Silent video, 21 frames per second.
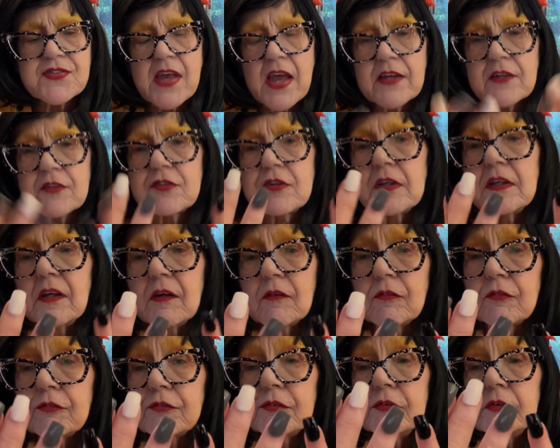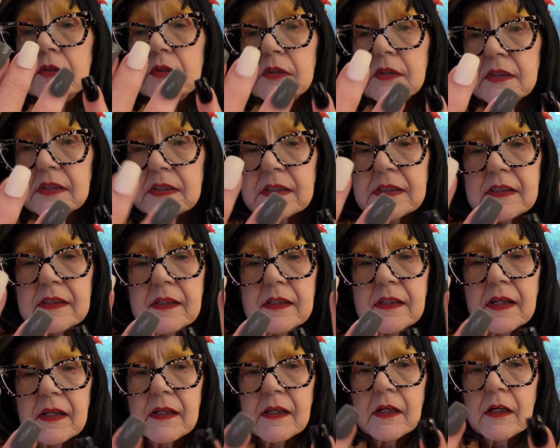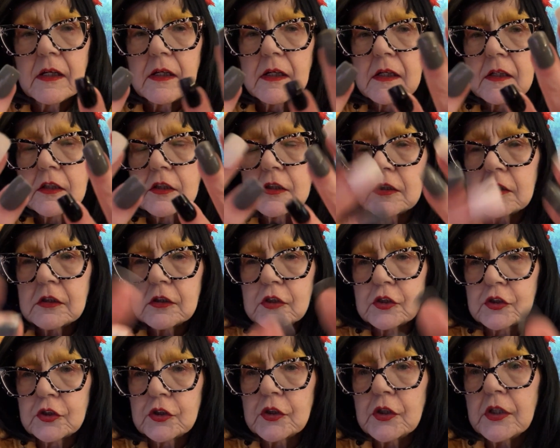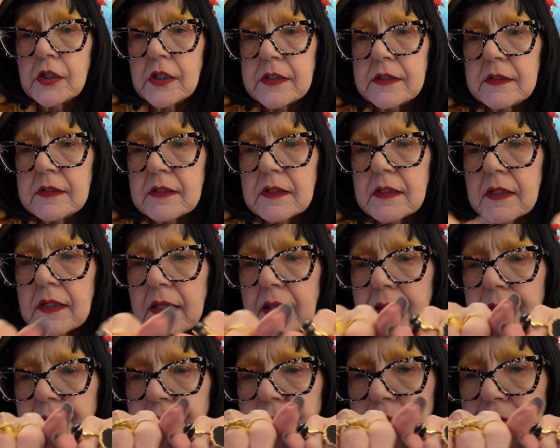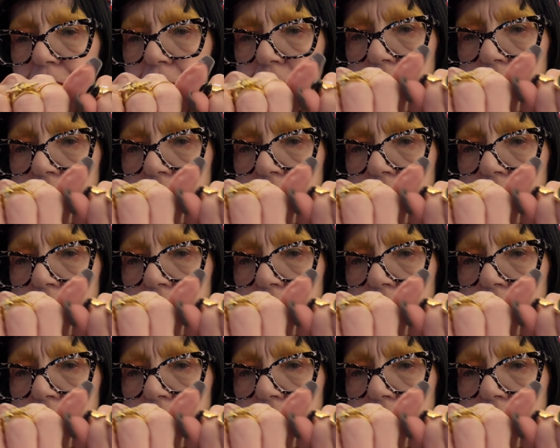actually a really good length